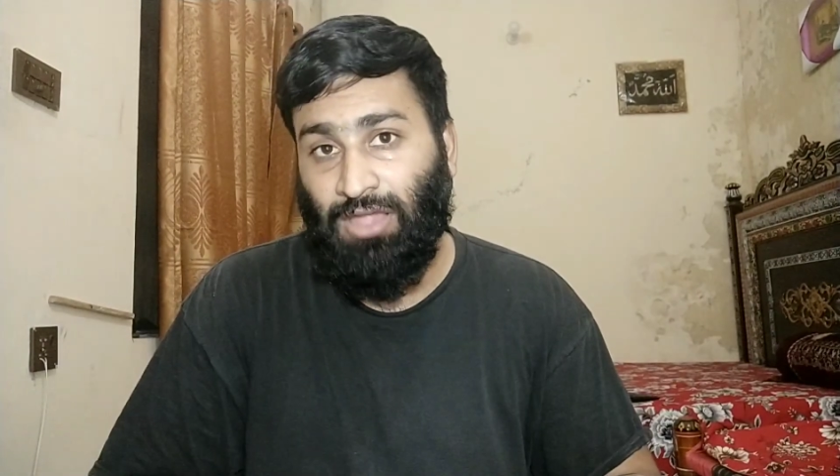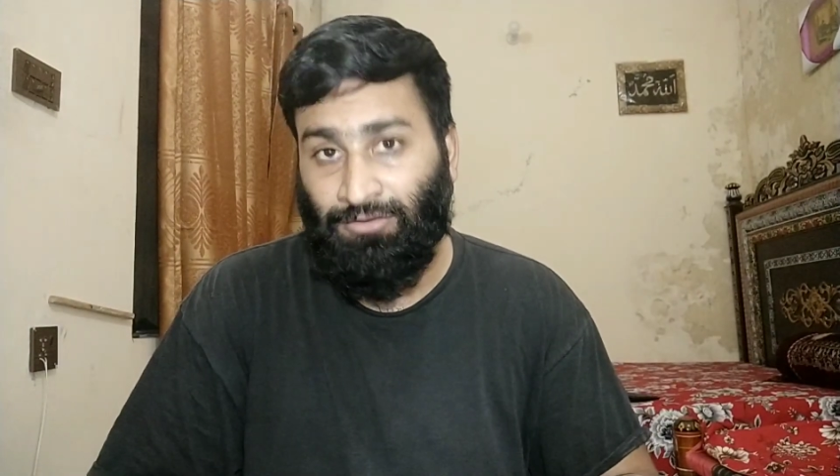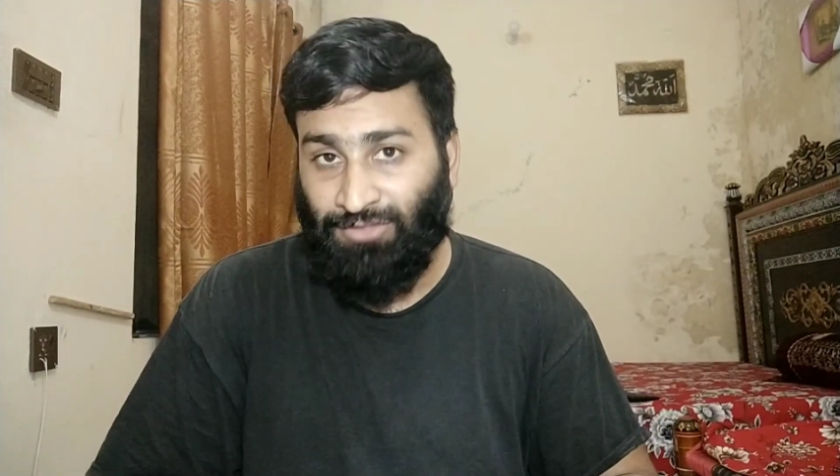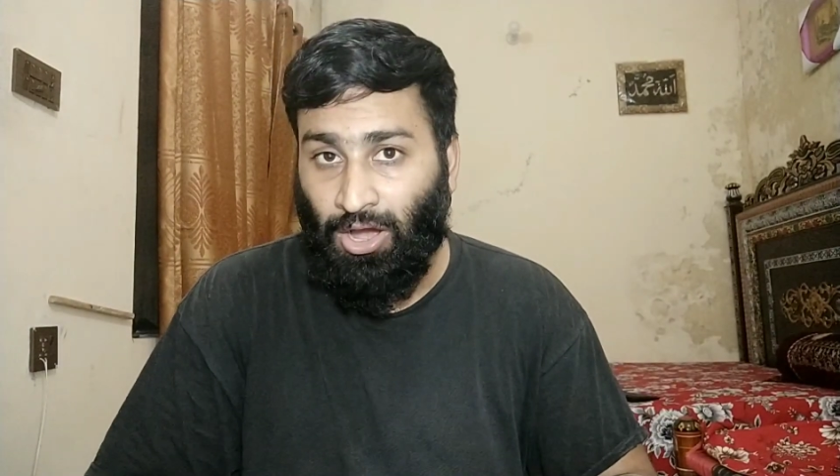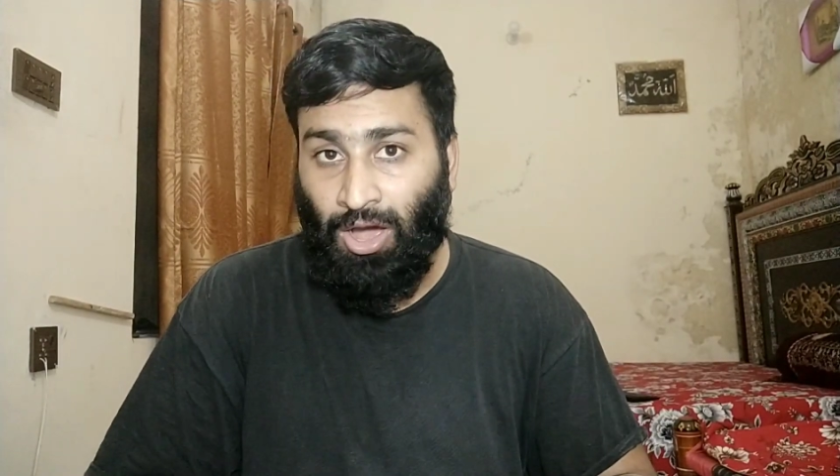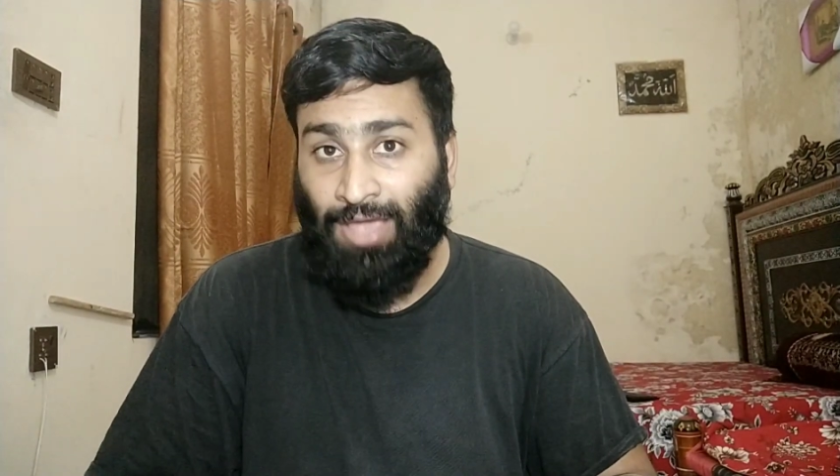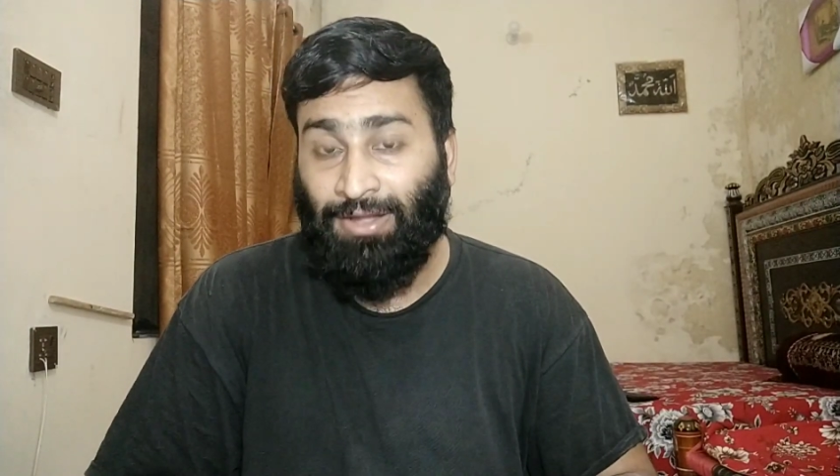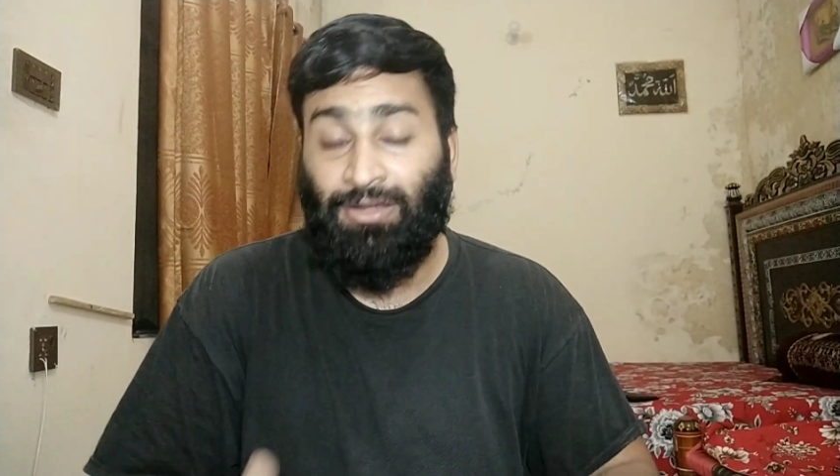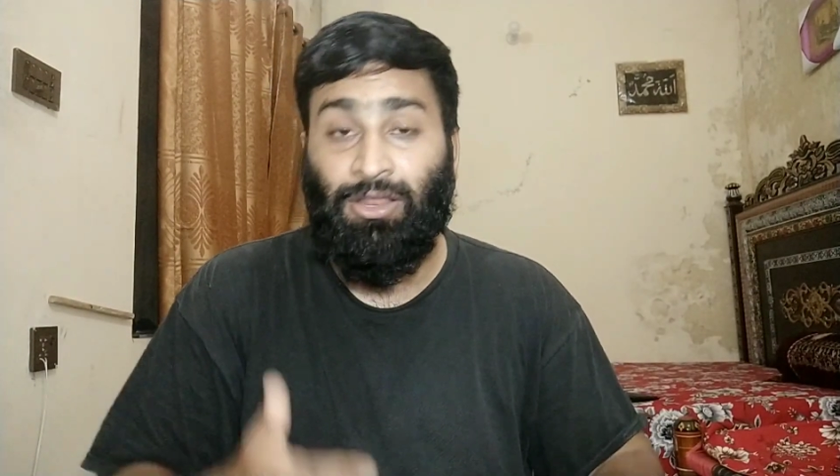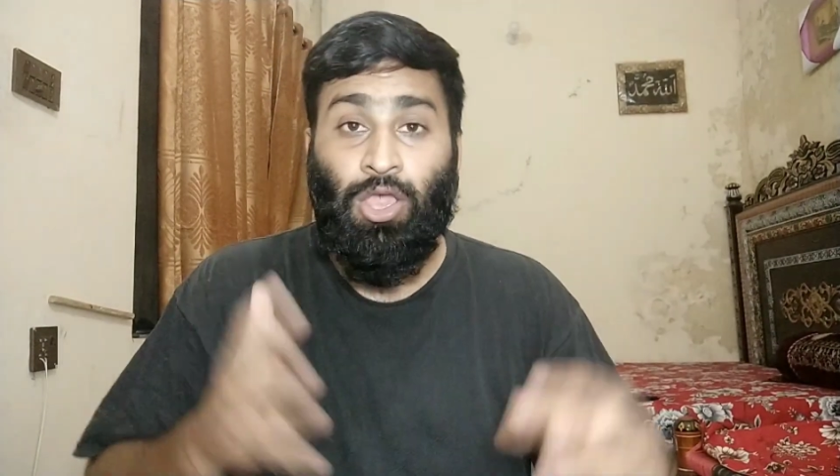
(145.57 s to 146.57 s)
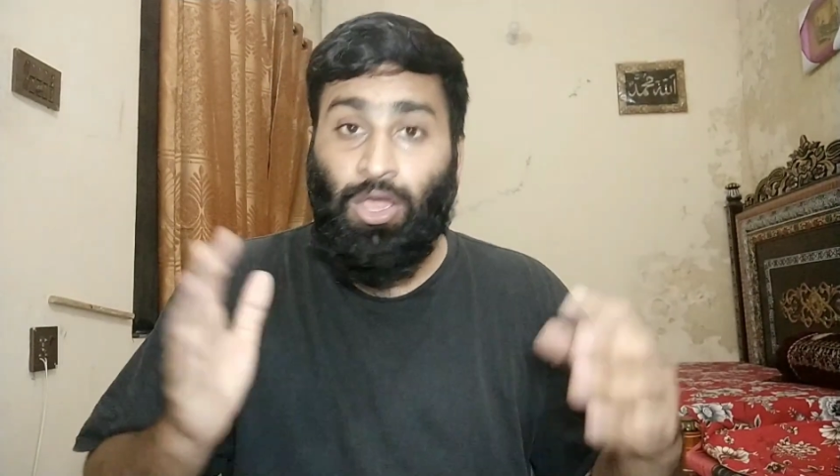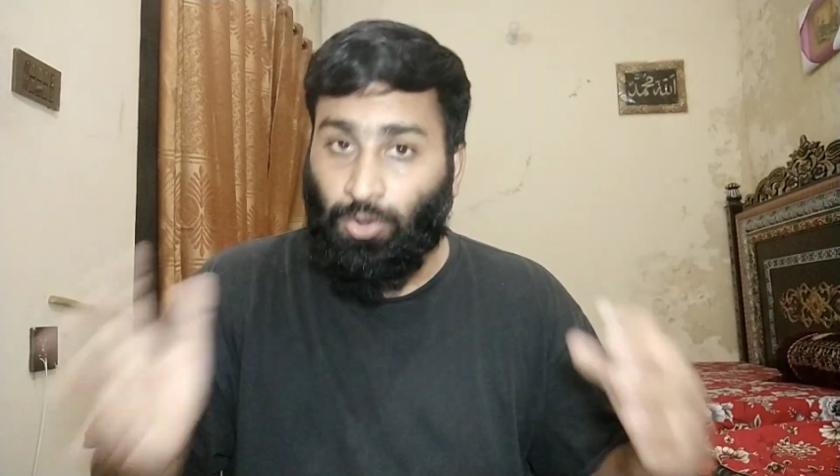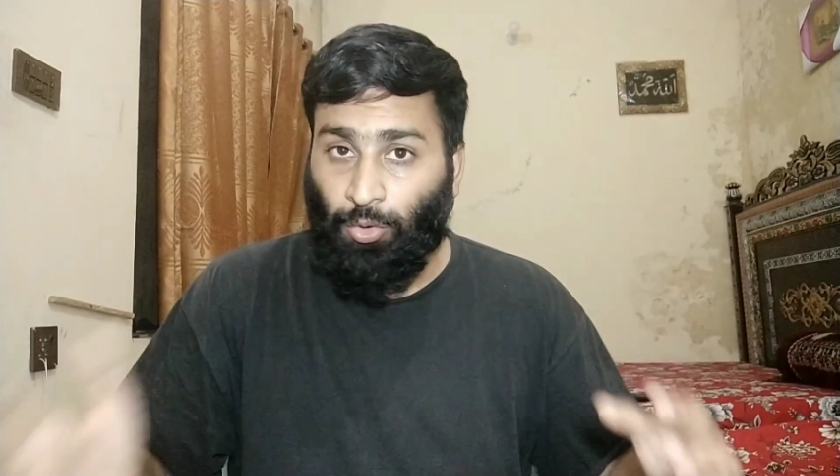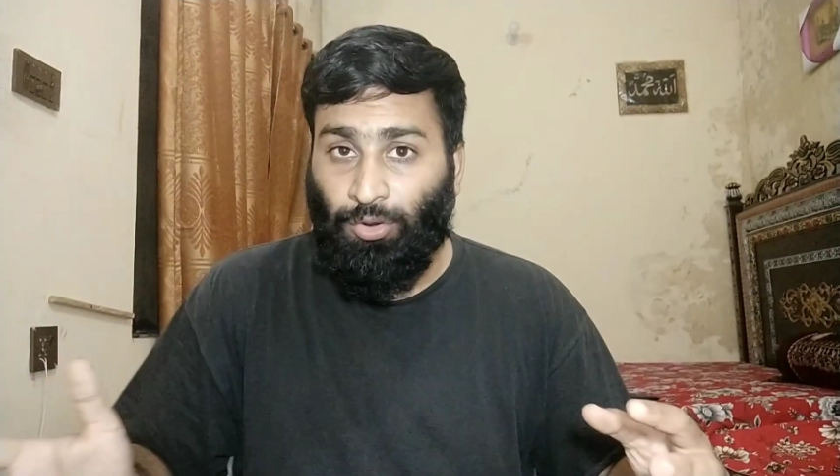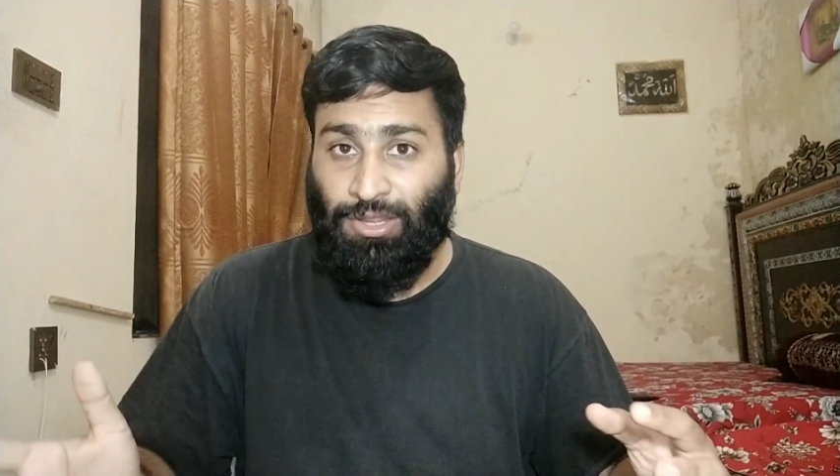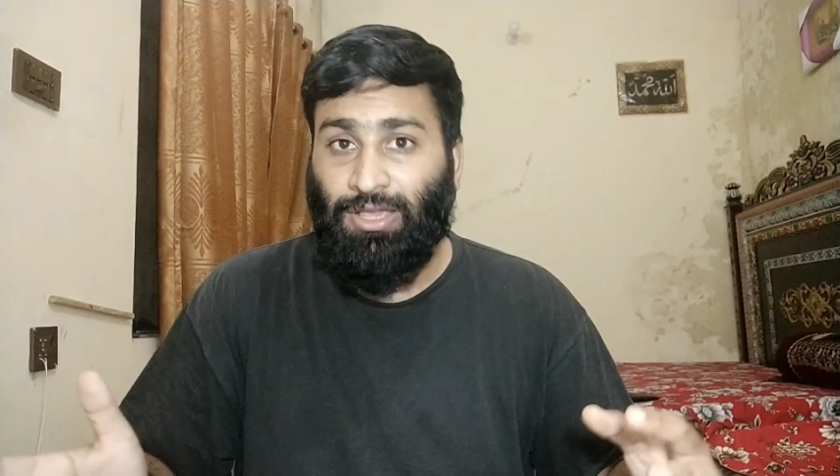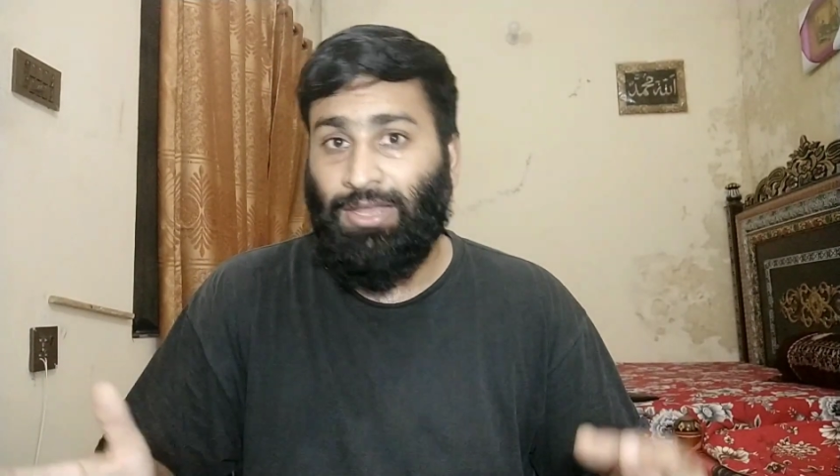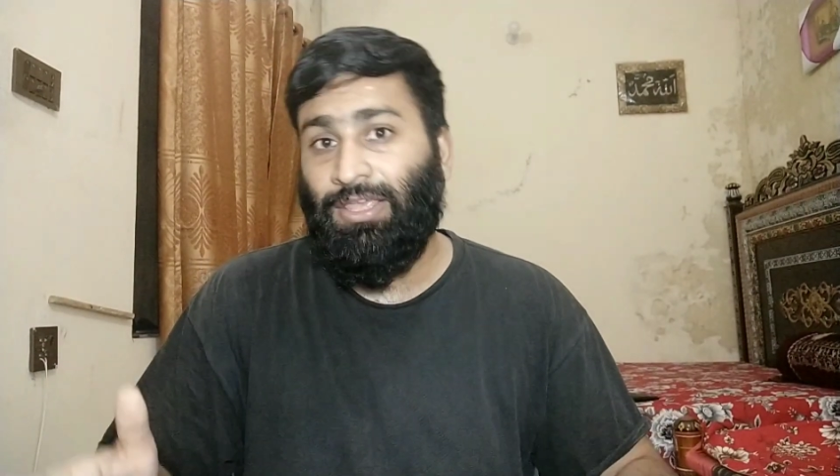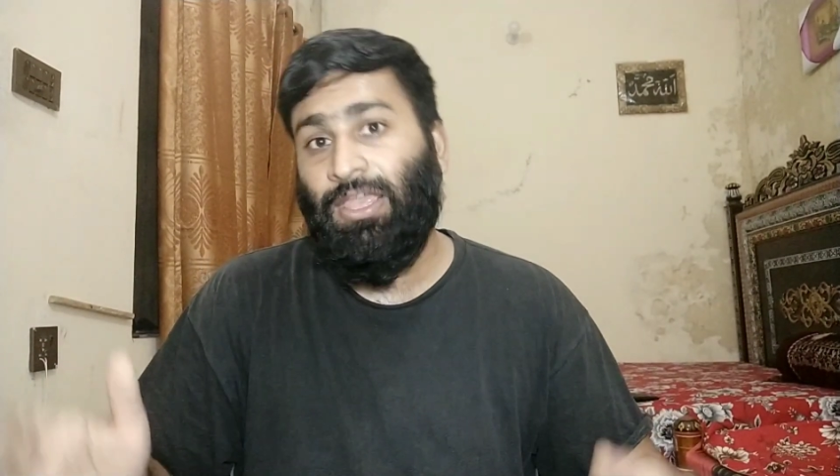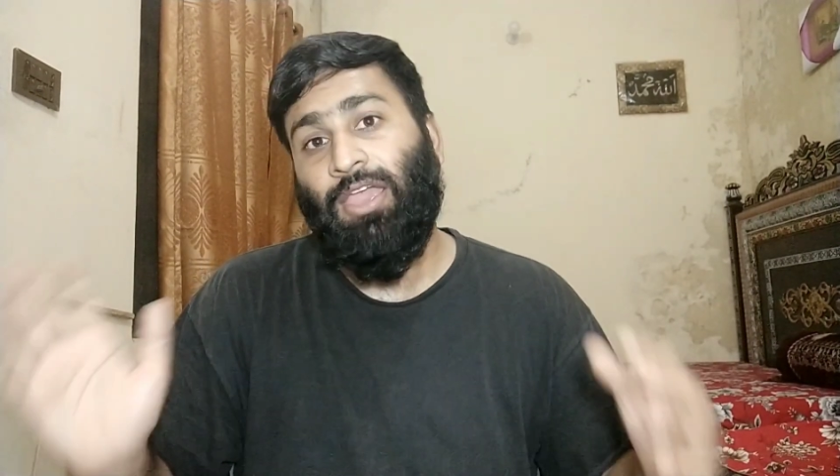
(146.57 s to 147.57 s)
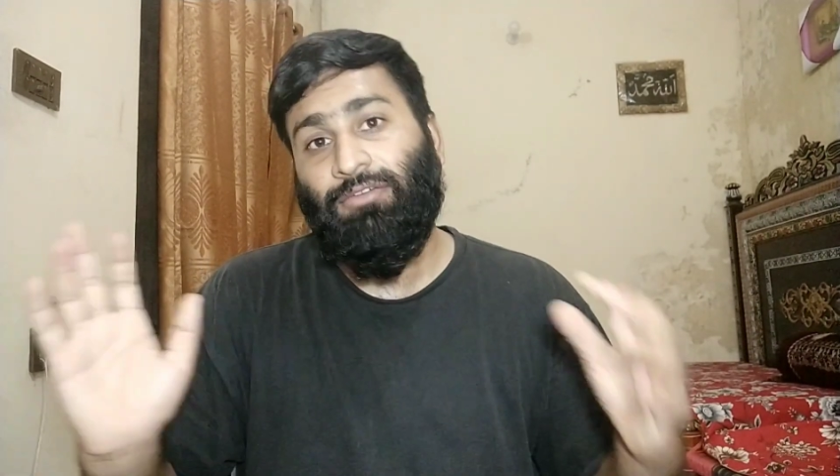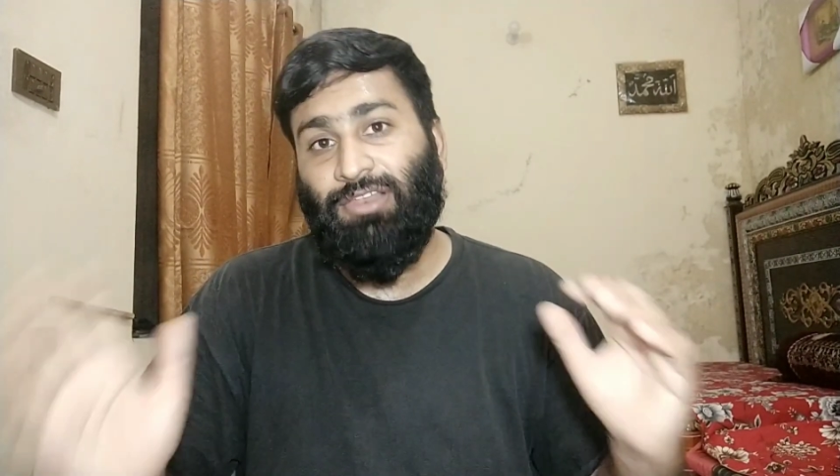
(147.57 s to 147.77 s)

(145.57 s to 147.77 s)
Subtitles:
of the iron chronically